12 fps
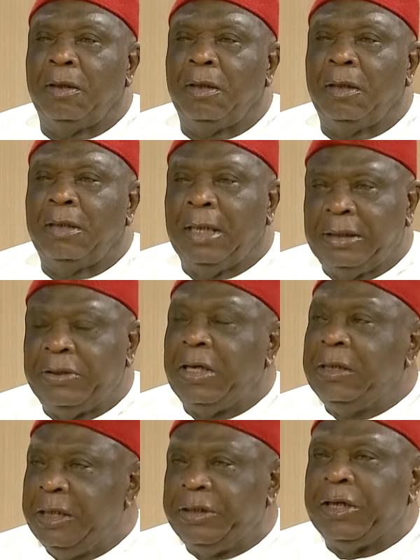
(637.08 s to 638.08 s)

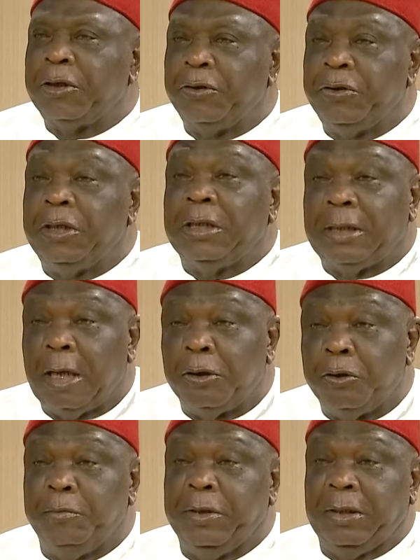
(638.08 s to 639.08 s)
Nigerian insecurity is now
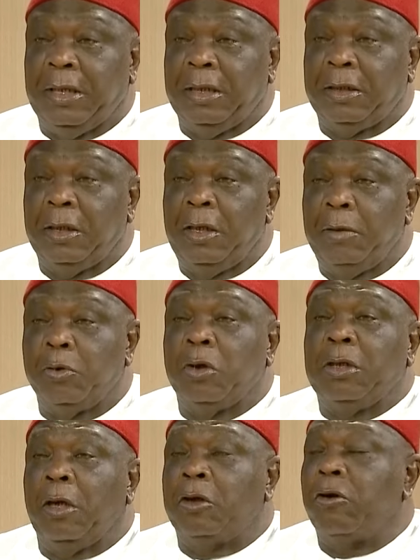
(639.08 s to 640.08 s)
good business
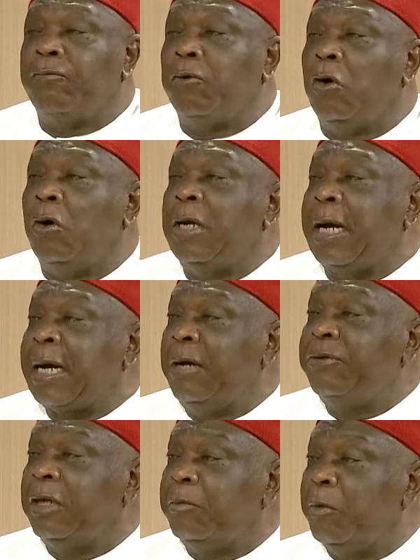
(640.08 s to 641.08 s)
because a lot of
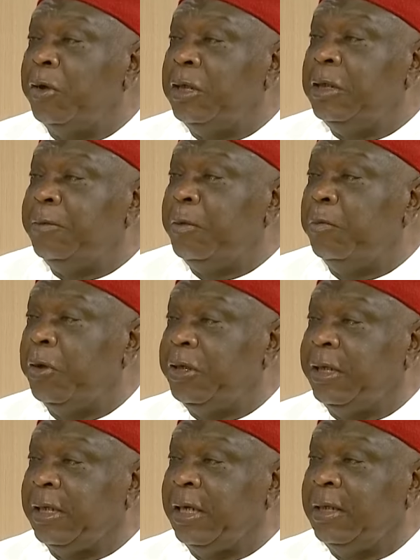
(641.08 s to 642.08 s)
unaccounted money is being
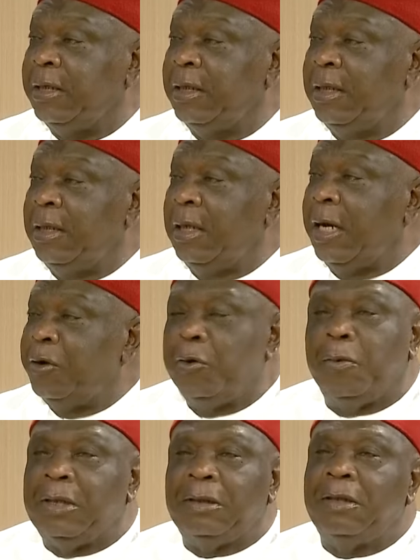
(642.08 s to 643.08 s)
budgeted and nobody